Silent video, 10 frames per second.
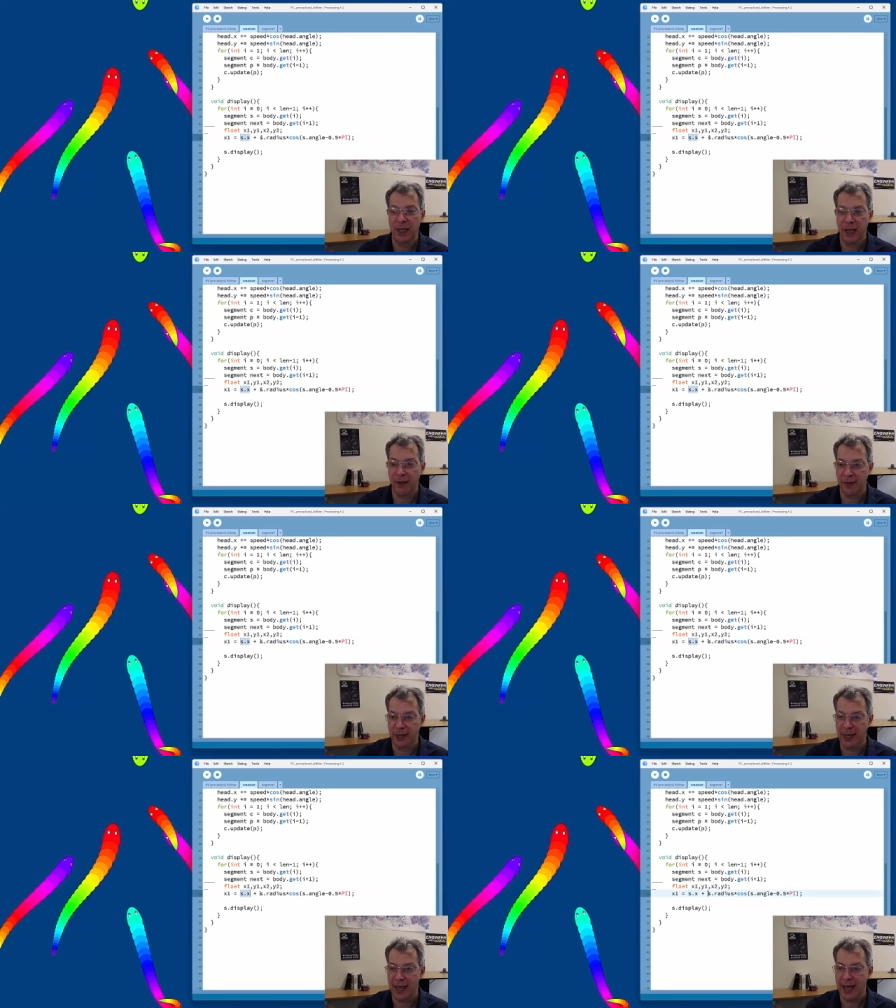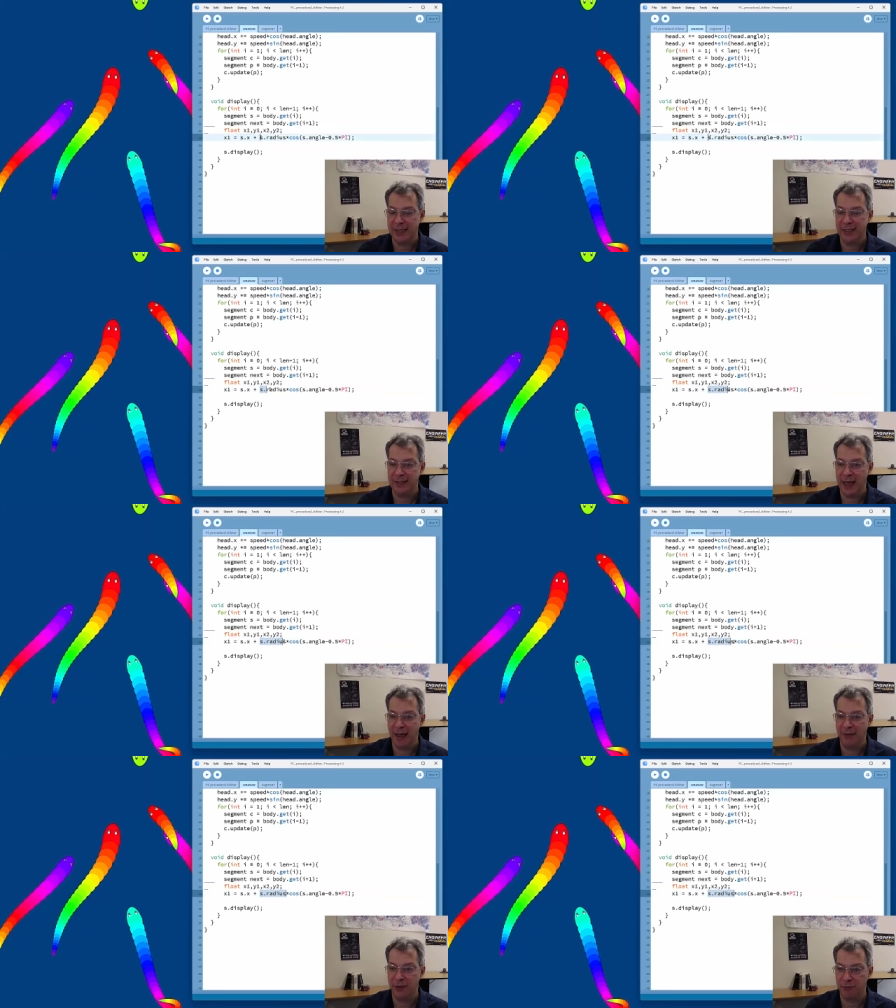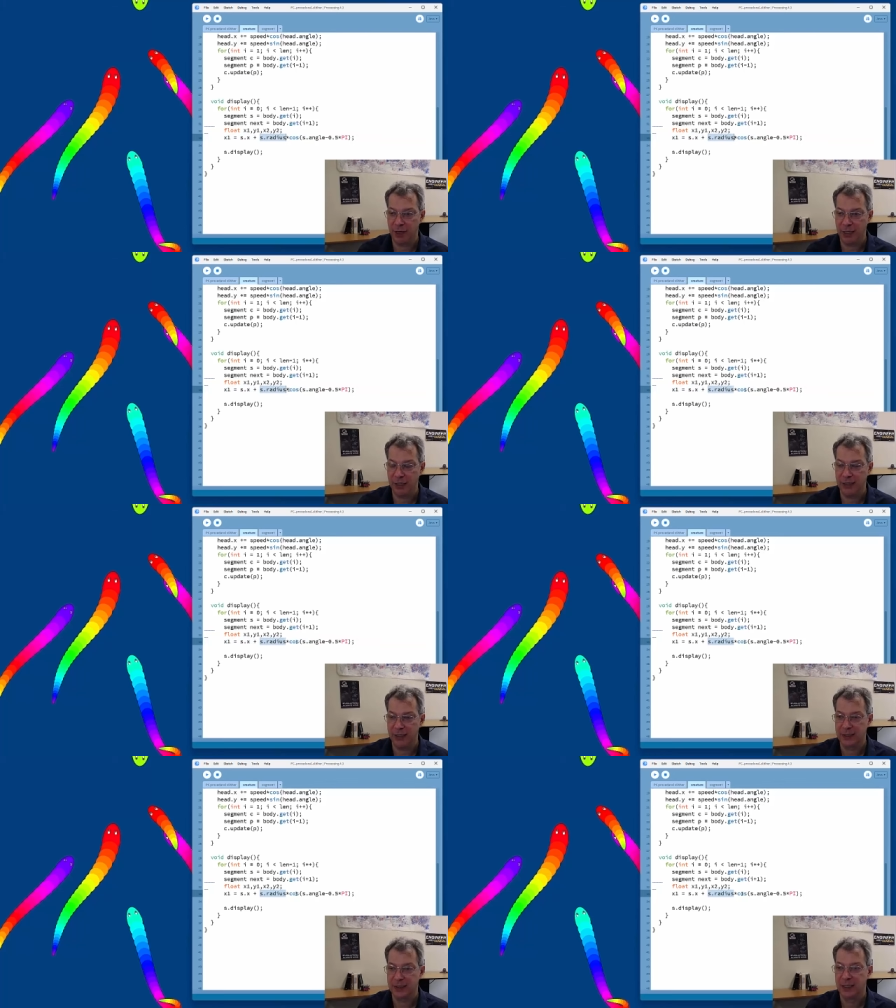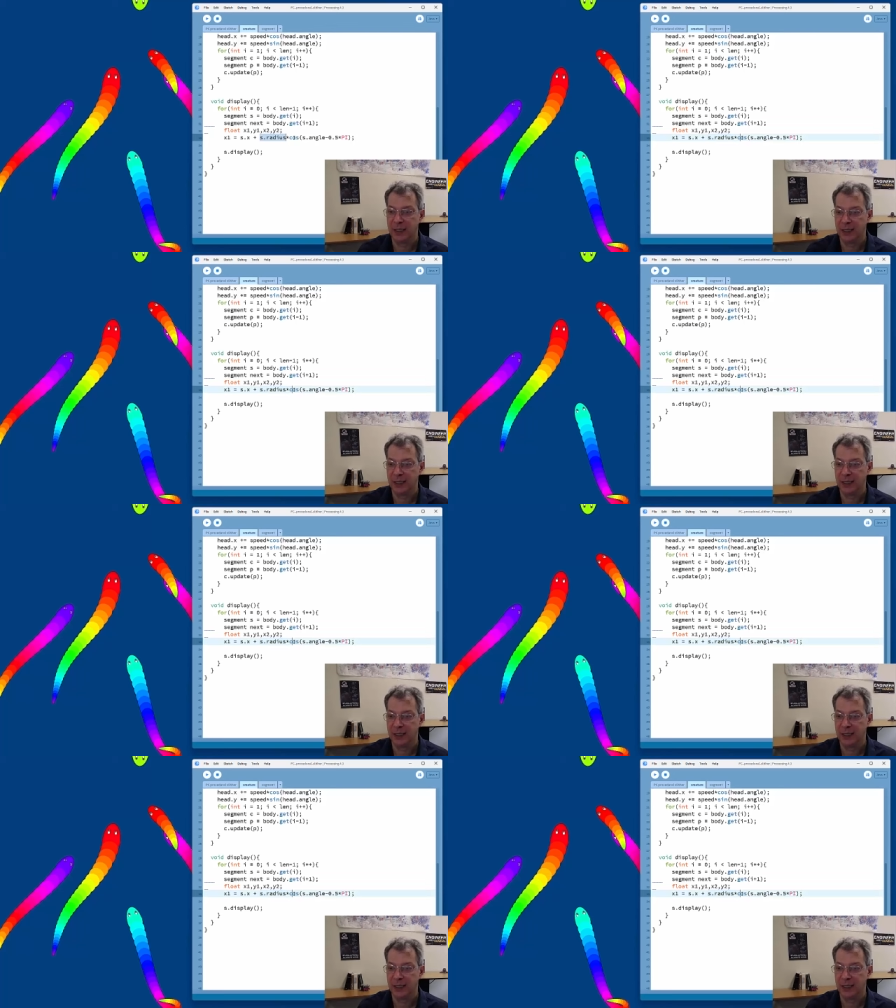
and then I add to that the radius